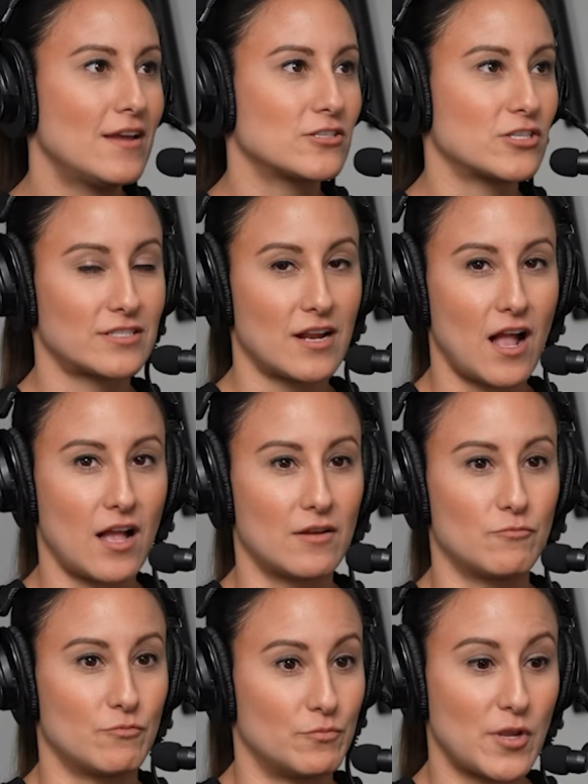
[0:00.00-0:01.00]
just
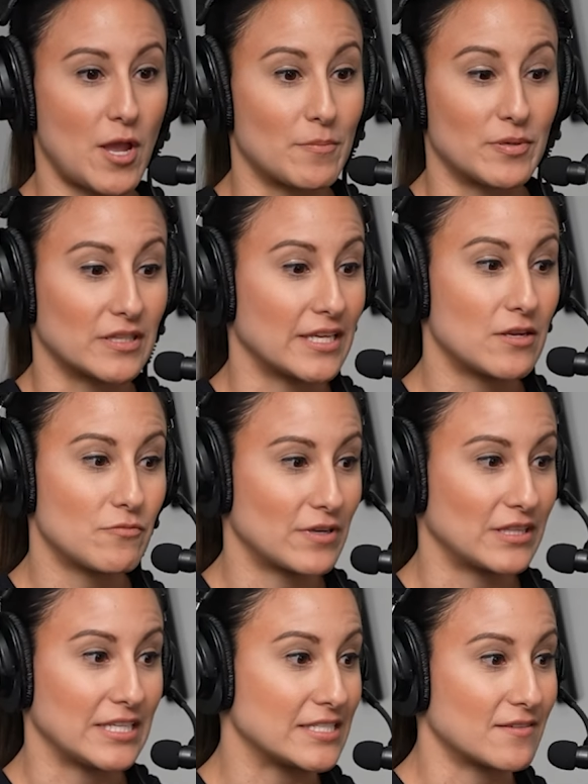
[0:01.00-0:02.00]
a complete
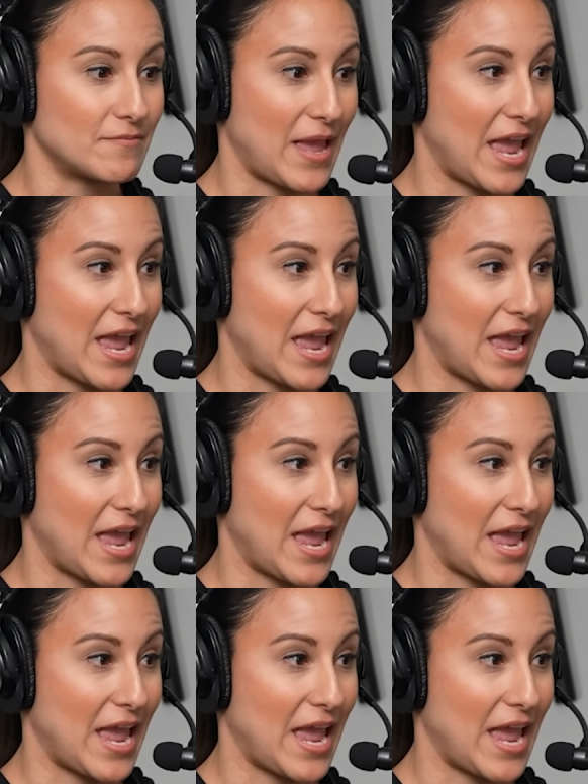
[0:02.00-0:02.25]
release of